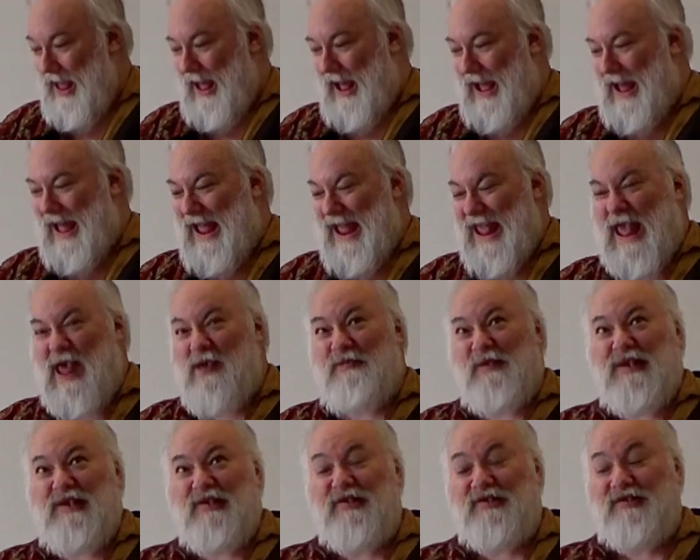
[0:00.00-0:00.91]
a
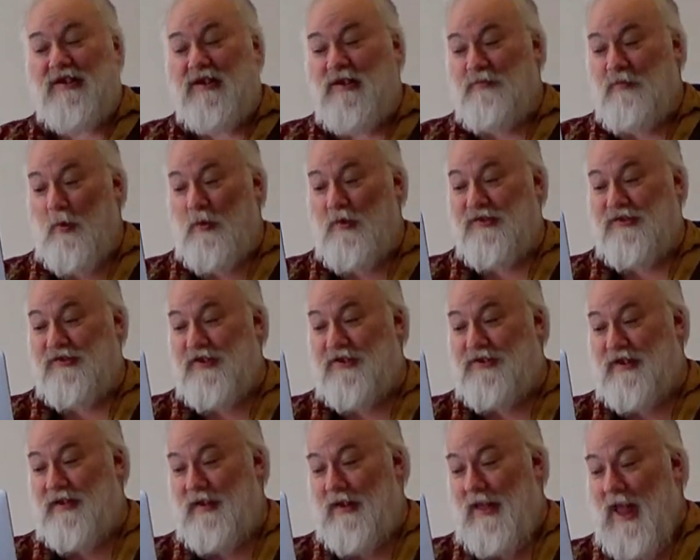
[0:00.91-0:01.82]
heavy seat for
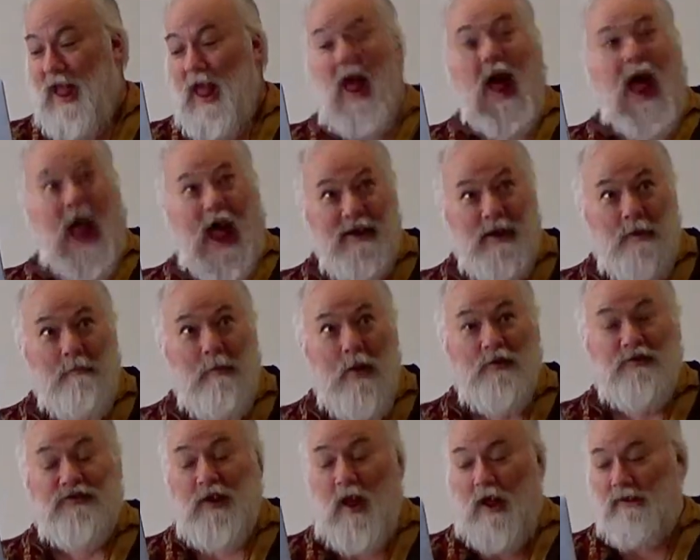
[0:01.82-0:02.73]
sitting, and a
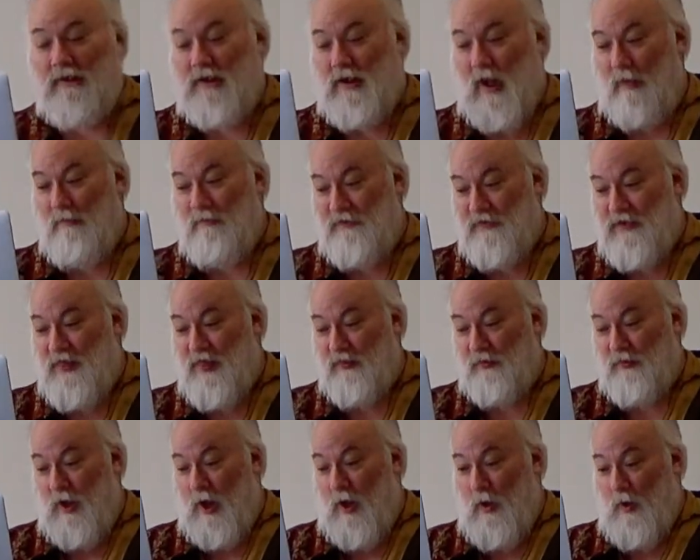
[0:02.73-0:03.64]
most uncomfy
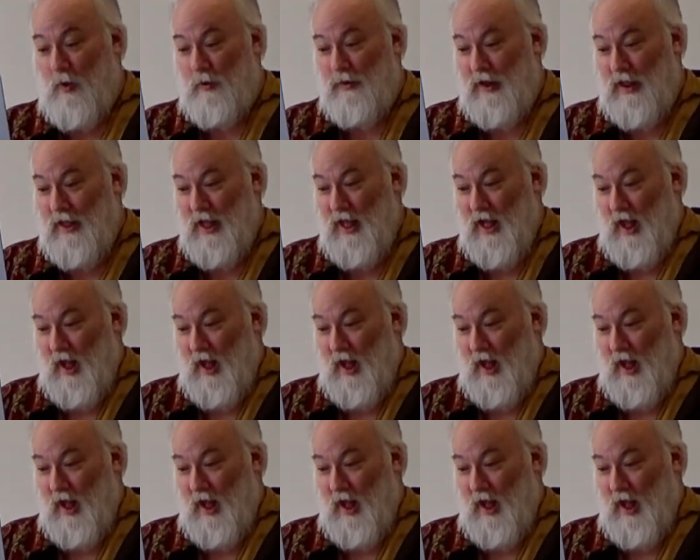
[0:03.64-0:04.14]
throne.